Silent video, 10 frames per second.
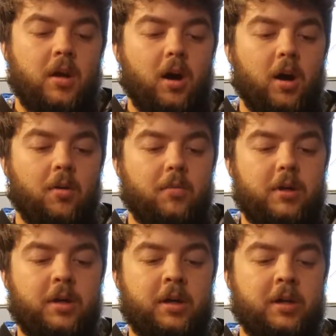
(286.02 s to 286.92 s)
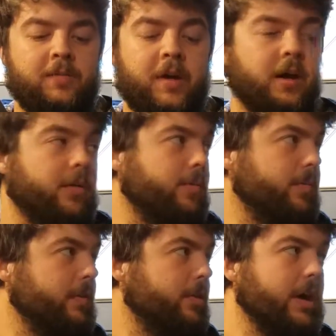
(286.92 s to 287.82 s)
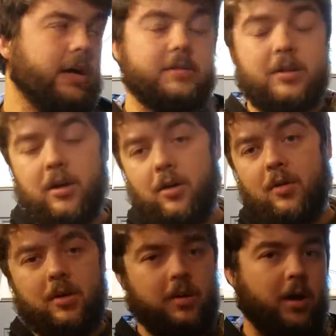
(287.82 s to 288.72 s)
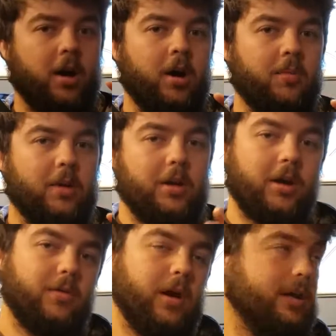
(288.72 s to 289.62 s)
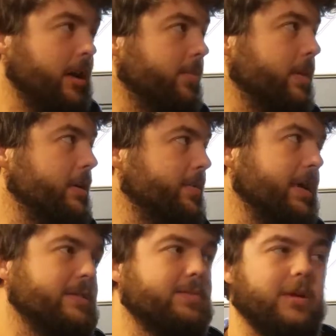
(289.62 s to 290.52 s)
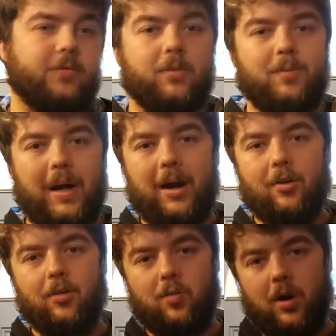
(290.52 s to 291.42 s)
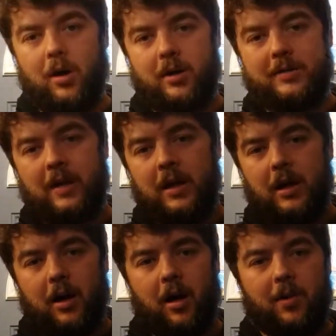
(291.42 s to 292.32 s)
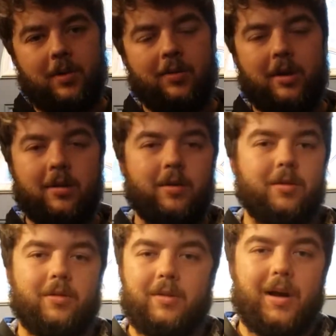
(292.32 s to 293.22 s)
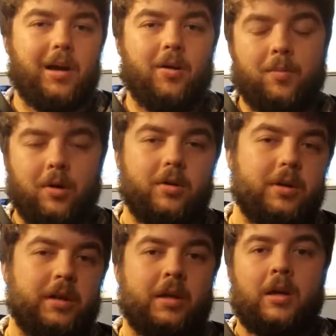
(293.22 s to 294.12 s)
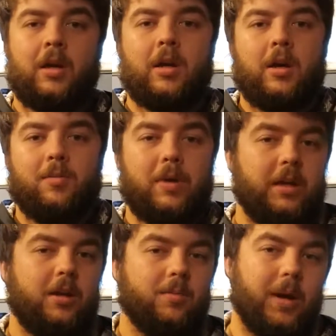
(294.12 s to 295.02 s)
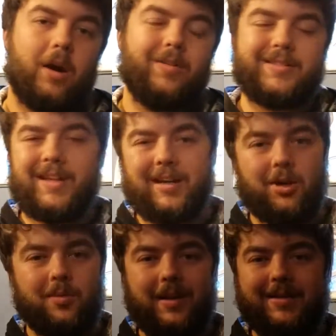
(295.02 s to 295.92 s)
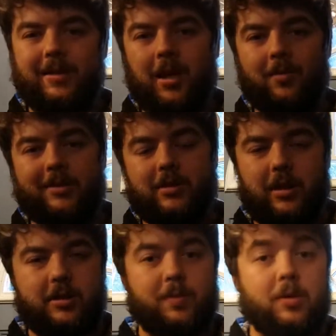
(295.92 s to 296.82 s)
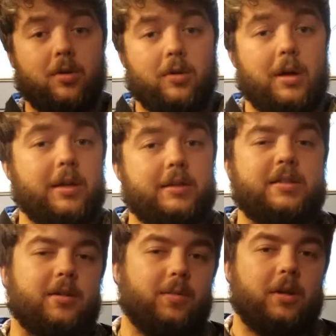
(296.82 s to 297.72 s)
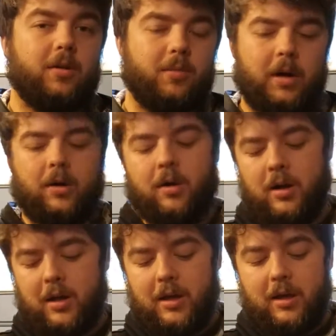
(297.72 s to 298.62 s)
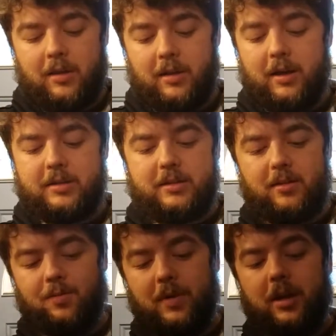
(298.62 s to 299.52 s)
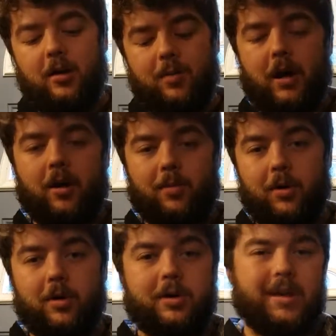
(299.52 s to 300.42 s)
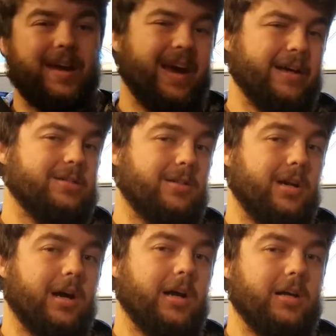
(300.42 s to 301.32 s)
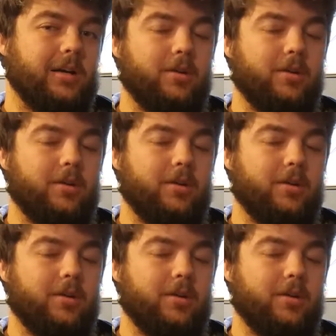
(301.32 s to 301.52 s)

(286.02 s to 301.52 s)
Now you guys know a lot of rod companies make some different powered rods. Not a Berkley medium power is not going to be the same as a Shakespeare or an Ugly Stick medium power. This medium power Berkley acts a lot,